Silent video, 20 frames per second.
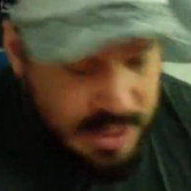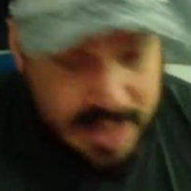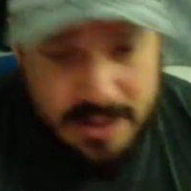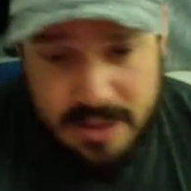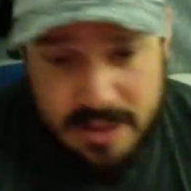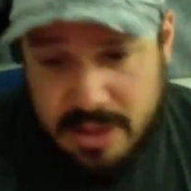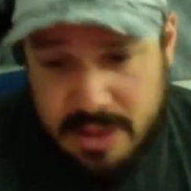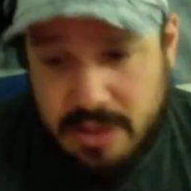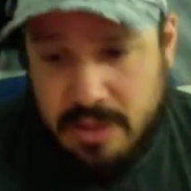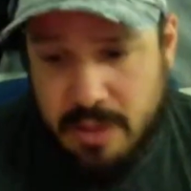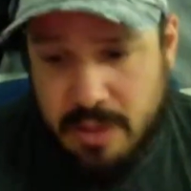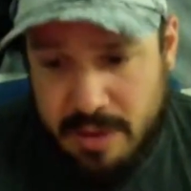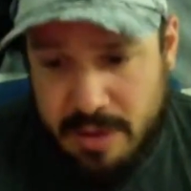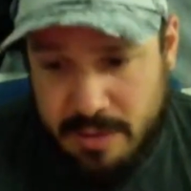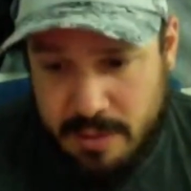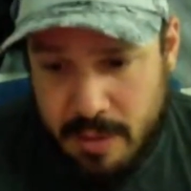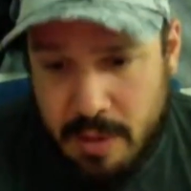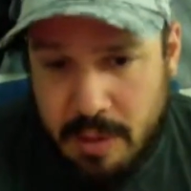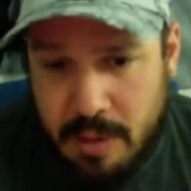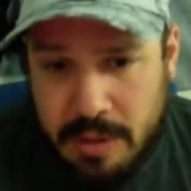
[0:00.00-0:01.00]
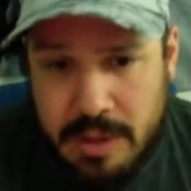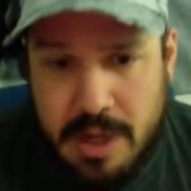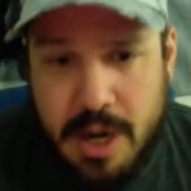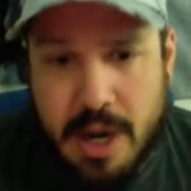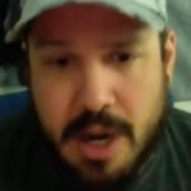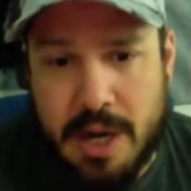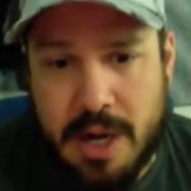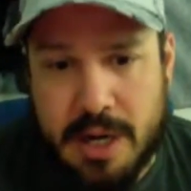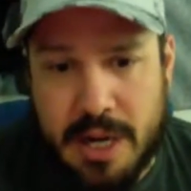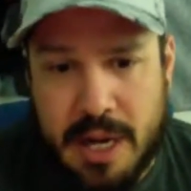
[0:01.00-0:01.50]
So that's the story of
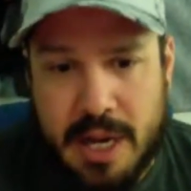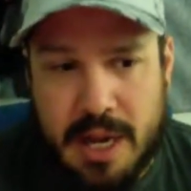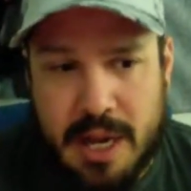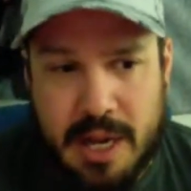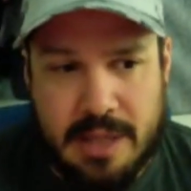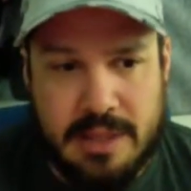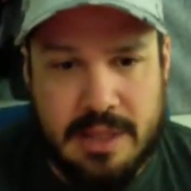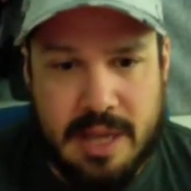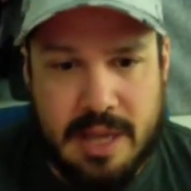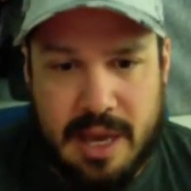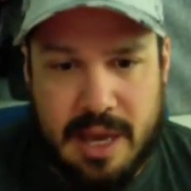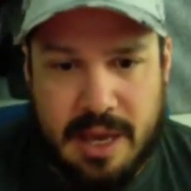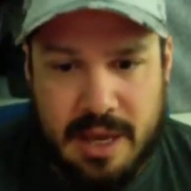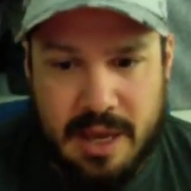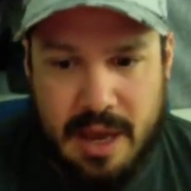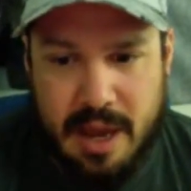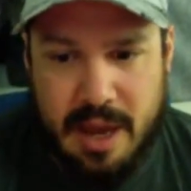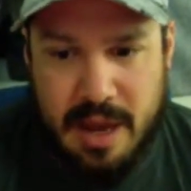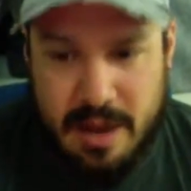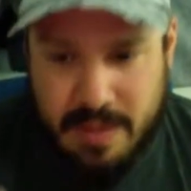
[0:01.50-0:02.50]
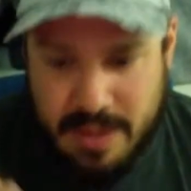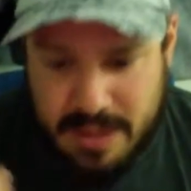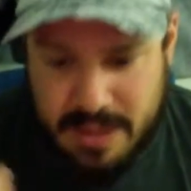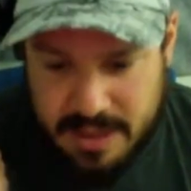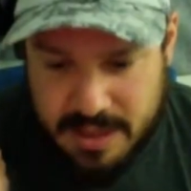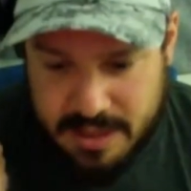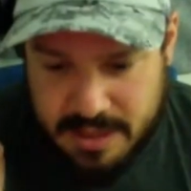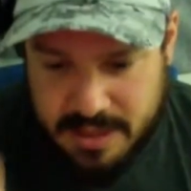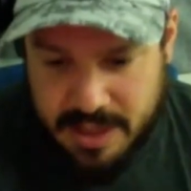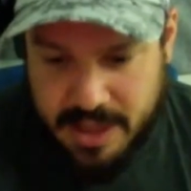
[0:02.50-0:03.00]
Coldcard. It's like,
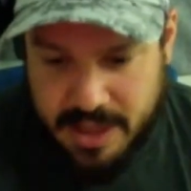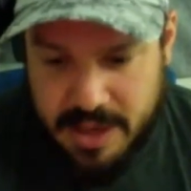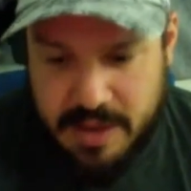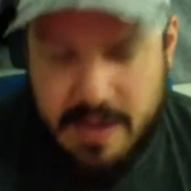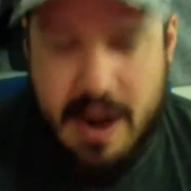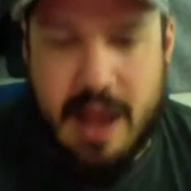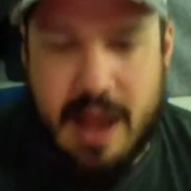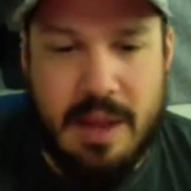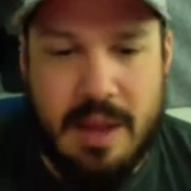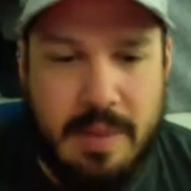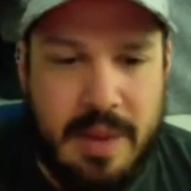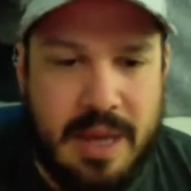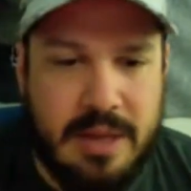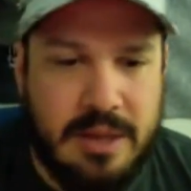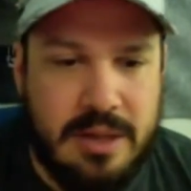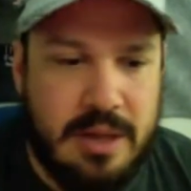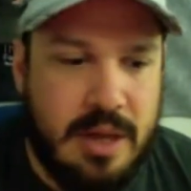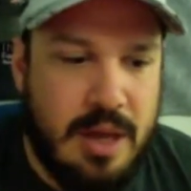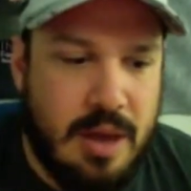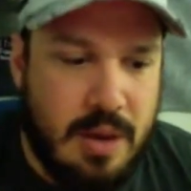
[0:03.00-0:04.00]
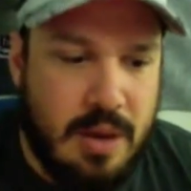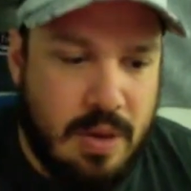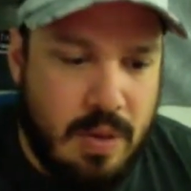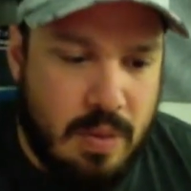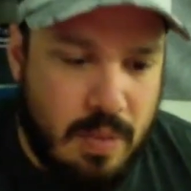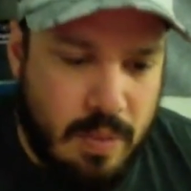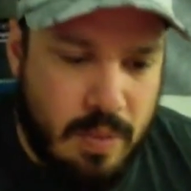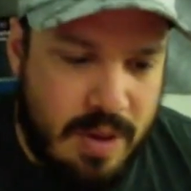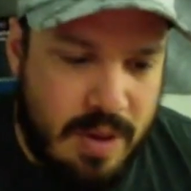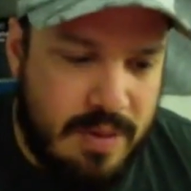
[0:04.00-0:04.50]
it's a secure element
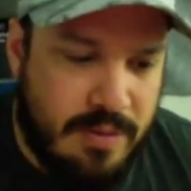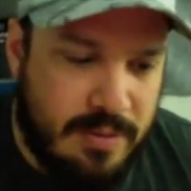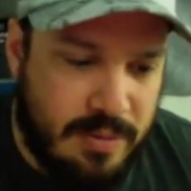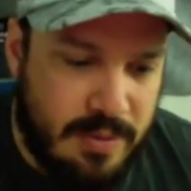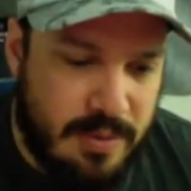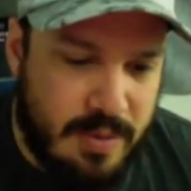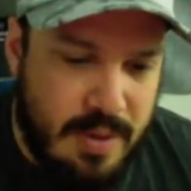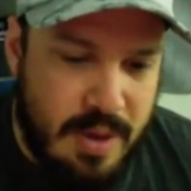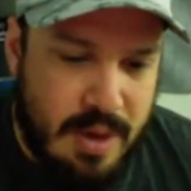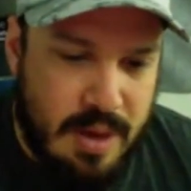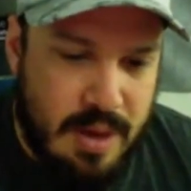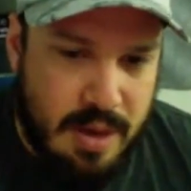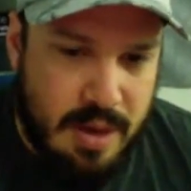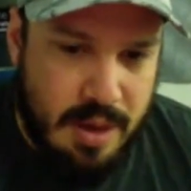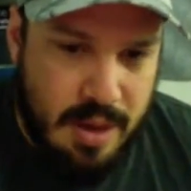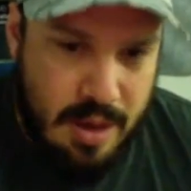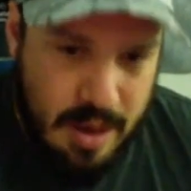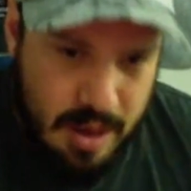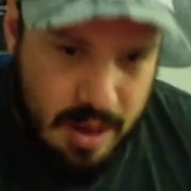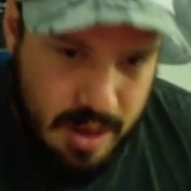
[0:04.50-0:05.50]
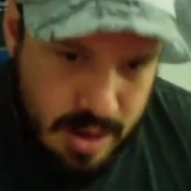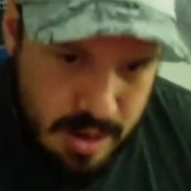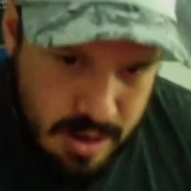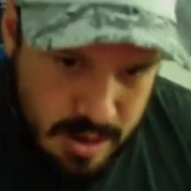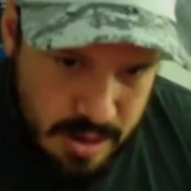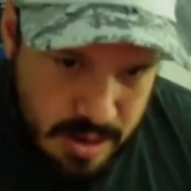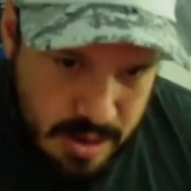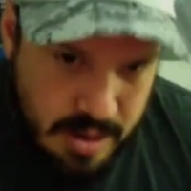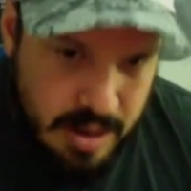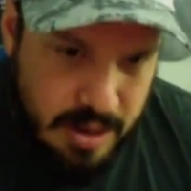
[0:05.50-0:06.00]
with
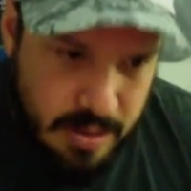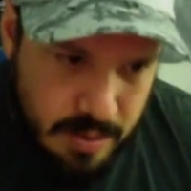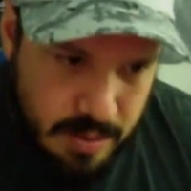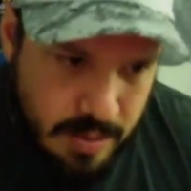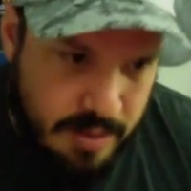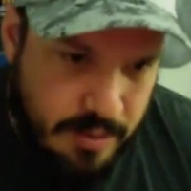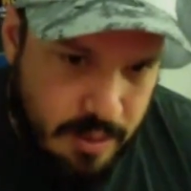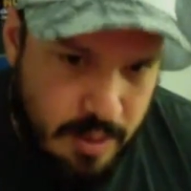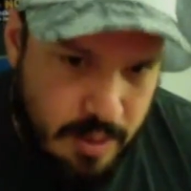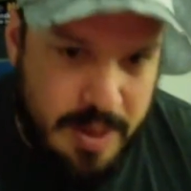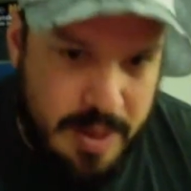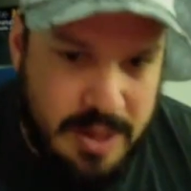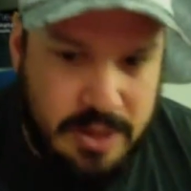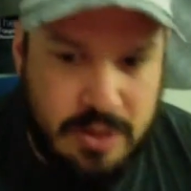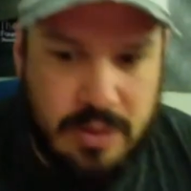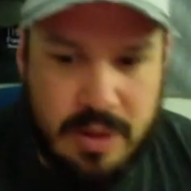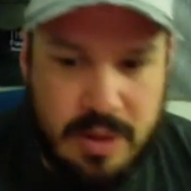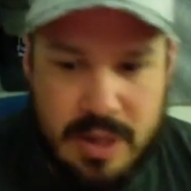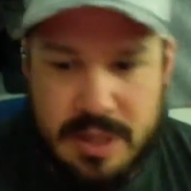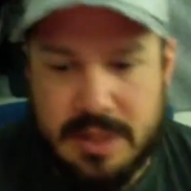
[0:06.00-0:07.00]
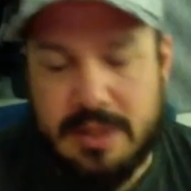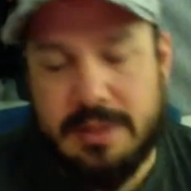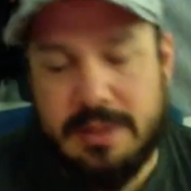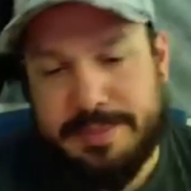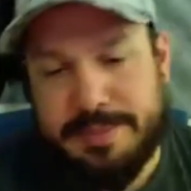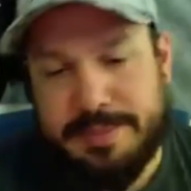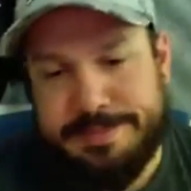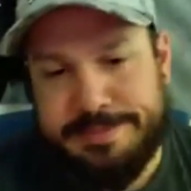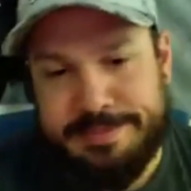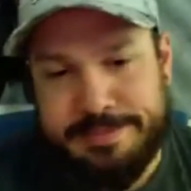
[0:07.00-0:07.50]
open
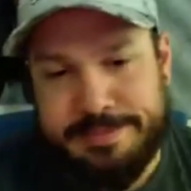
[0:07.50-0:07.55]
source.